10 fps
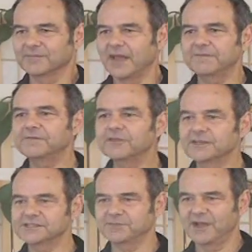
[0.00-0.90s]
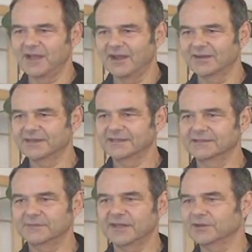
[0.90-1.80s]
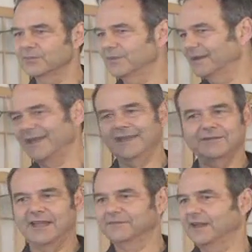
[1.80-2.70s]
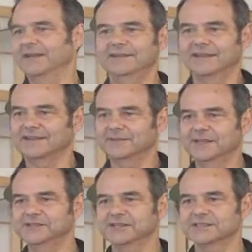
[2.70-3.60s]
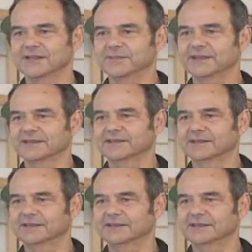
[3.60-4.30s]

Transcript: my fullest priority, no matter, and I have content, I'm teaching something,